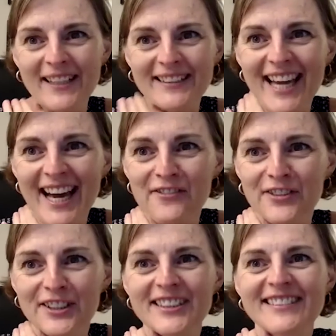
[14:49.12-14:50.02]
I had for
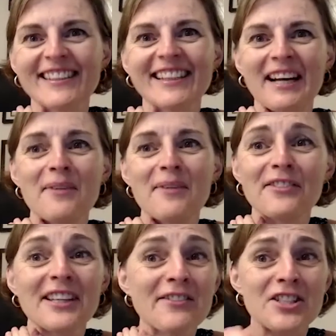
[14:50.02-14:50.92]
Christy that I'm never
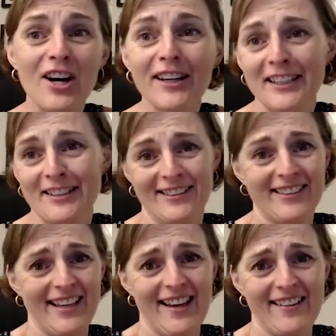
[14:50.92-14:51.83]
even talking to her again.